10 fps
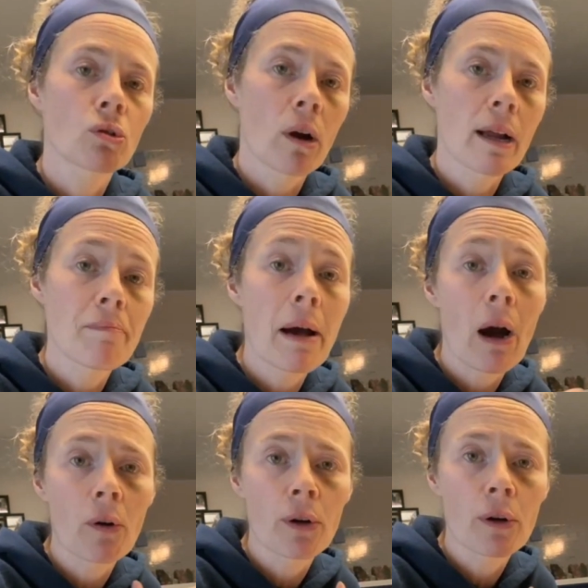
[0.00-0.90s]
dried
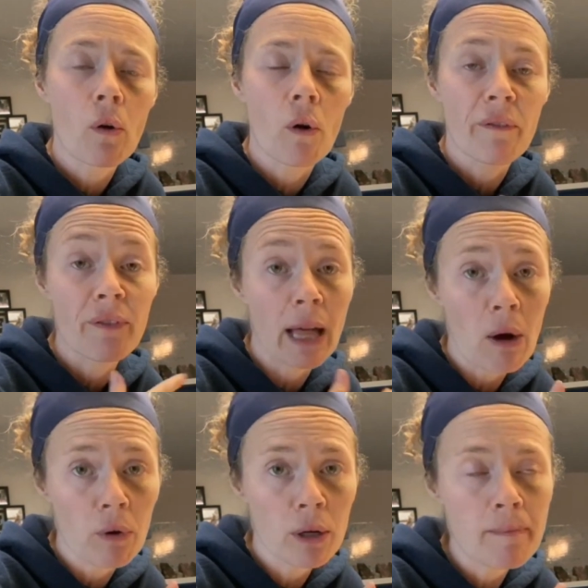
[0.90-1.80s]
powder or
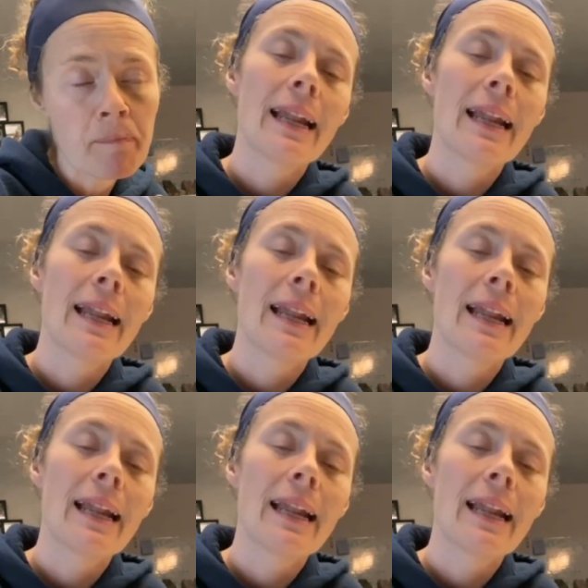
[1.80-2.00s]
flour,